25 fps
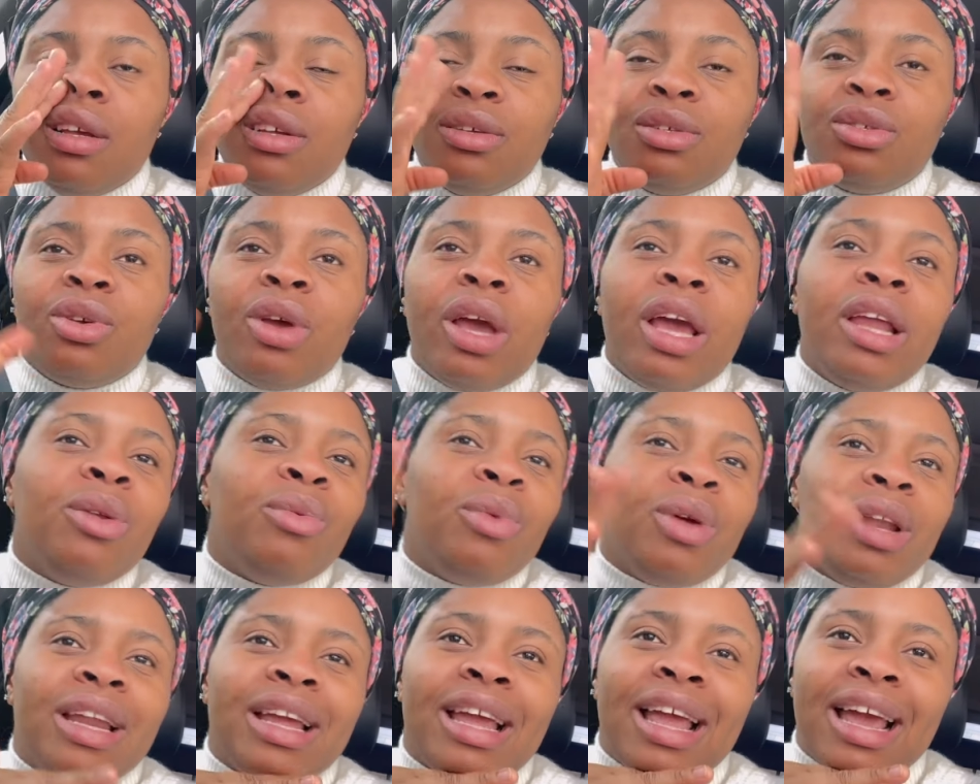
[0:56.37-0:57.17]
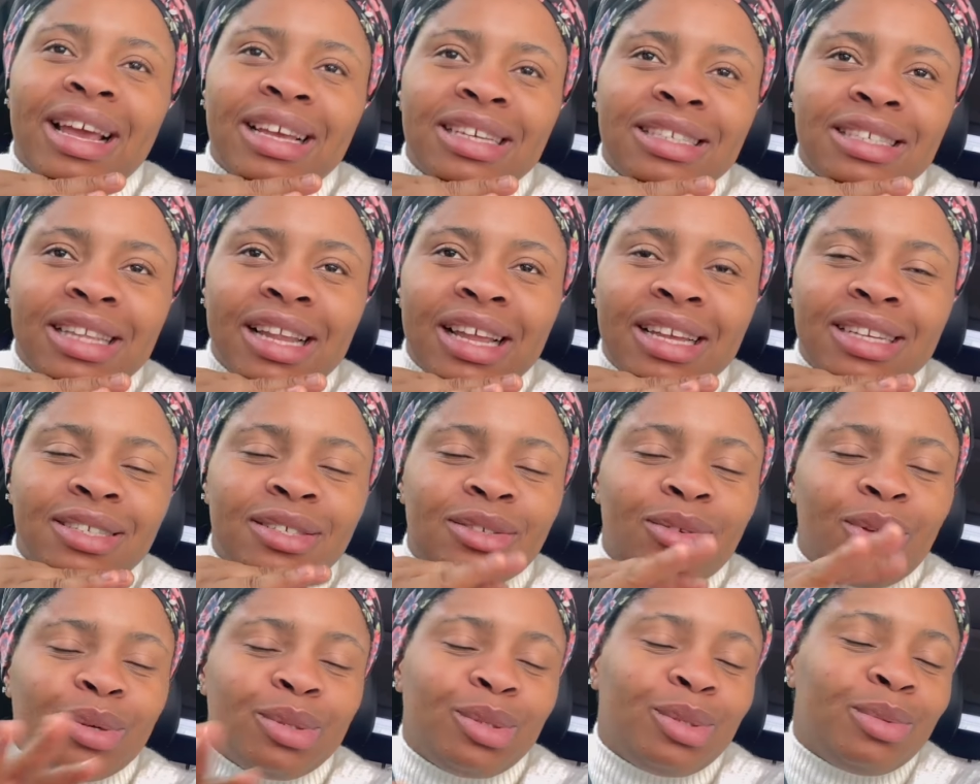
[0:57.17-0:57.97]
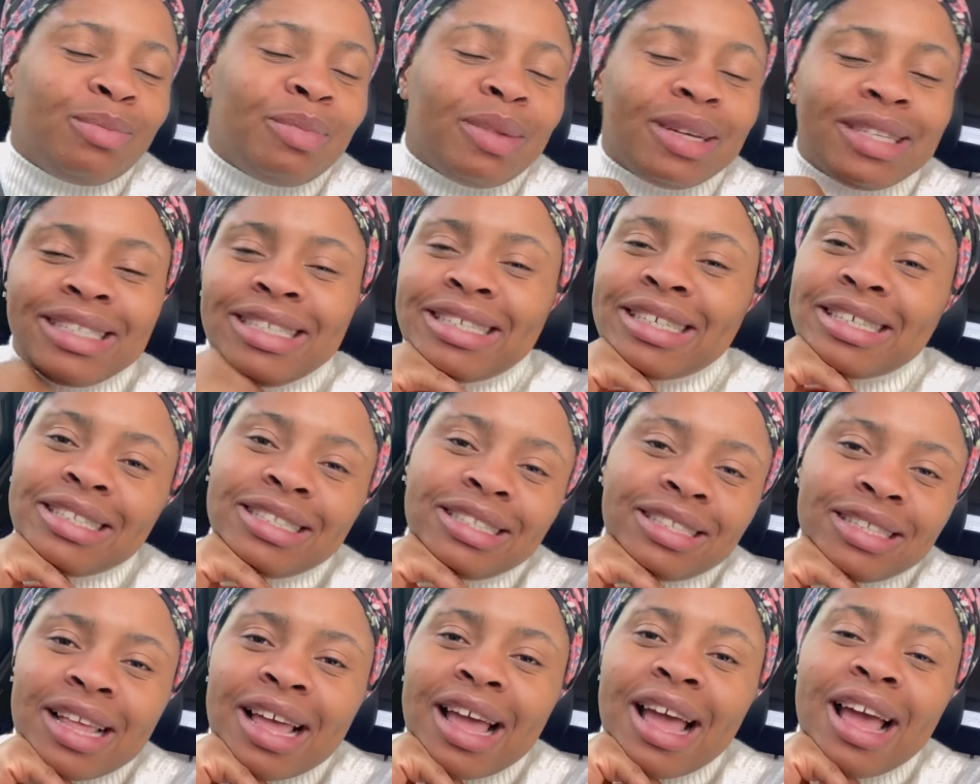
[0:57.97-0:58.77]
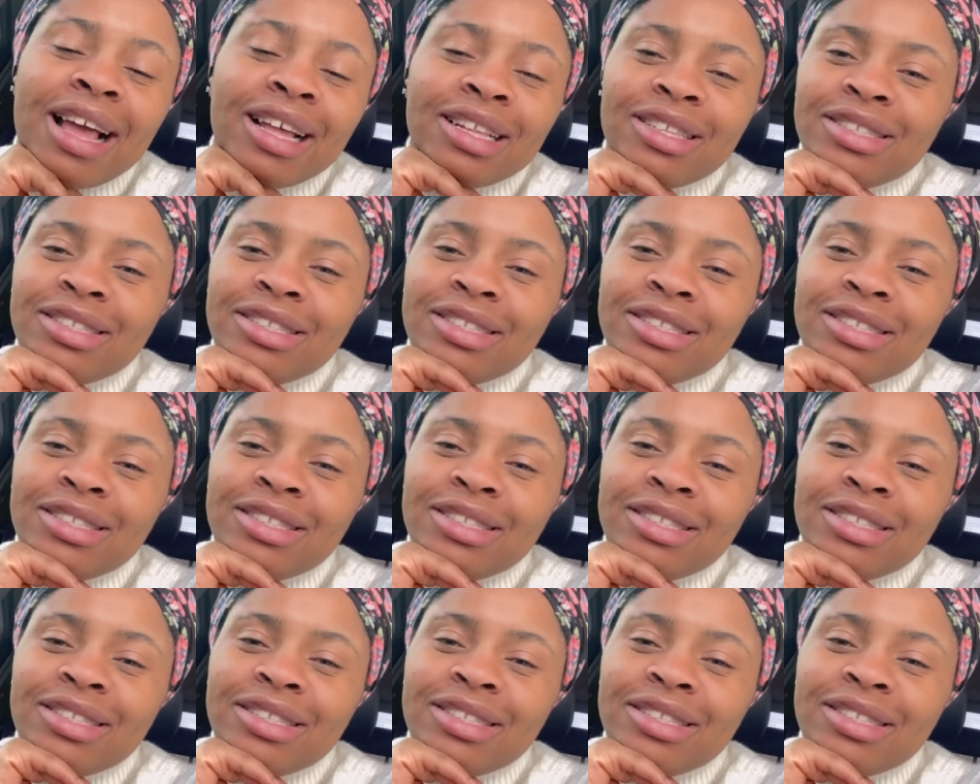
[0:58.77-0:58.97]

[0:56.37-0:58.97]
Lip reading: So anyway guys, let's go to Manchester